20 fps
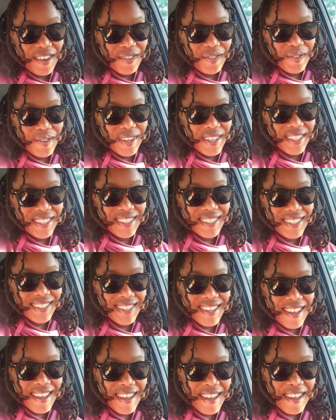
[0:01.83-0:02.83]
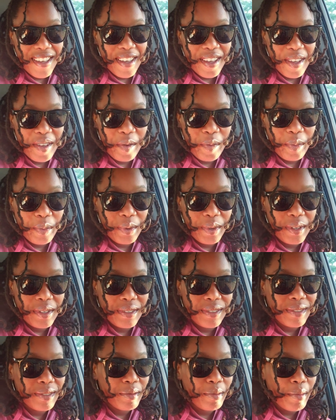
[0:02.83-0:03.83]
What's up,
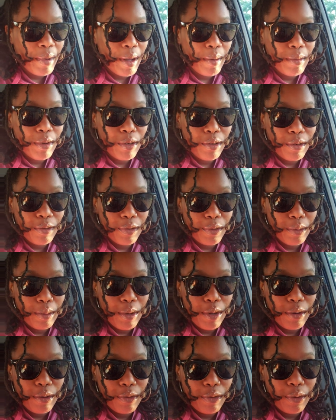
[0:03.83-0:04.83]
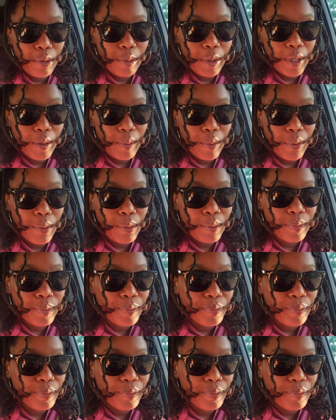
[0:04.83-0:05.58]
my beautiful, beautiful people?